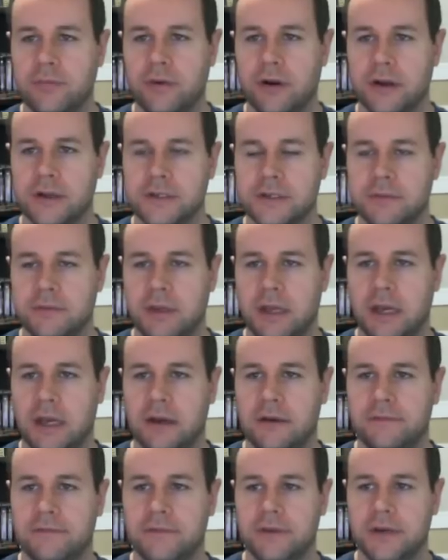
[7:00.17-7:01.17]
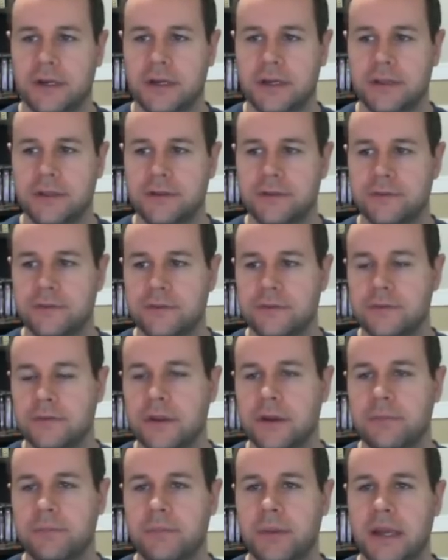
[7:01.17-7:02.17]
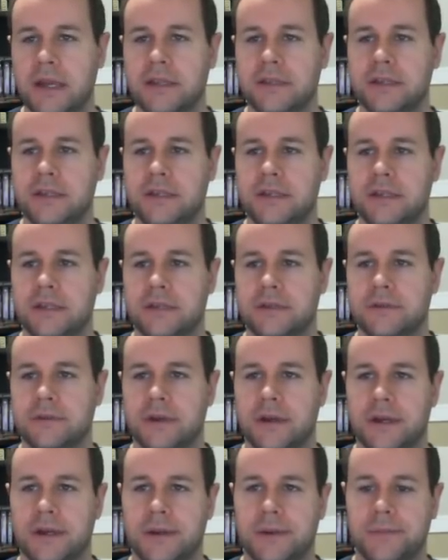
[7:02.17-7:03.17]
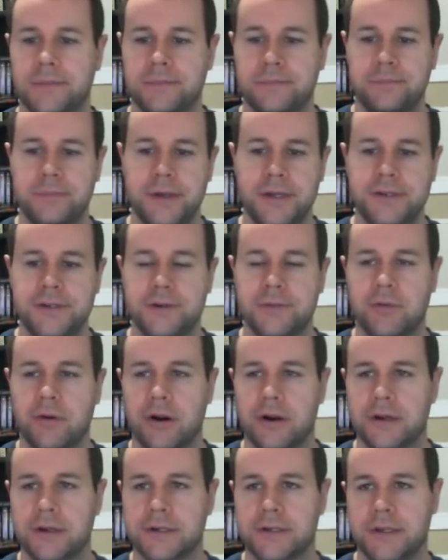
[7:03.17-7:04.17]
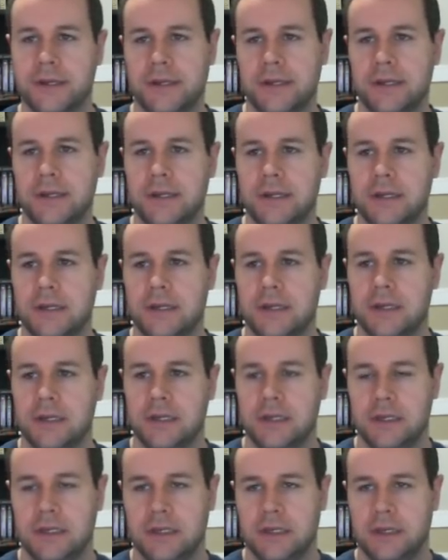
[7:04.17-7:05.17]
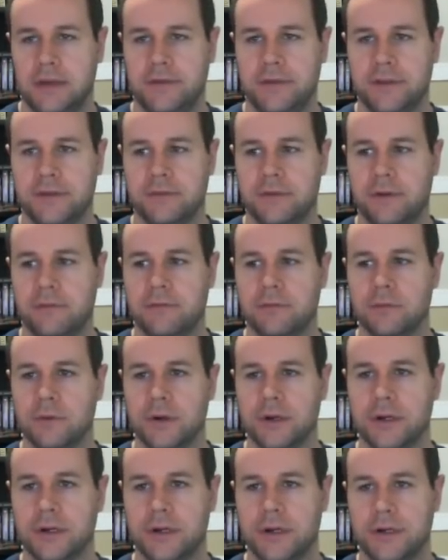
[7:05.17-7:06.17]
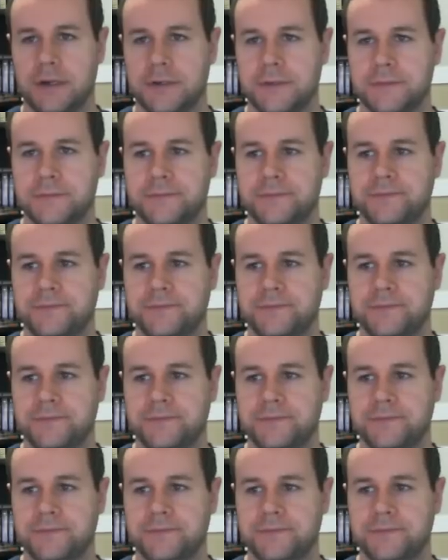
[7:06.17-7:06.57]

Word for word: other products that we have, uh, the, the Bailey um, pitcher product, if this would ever work,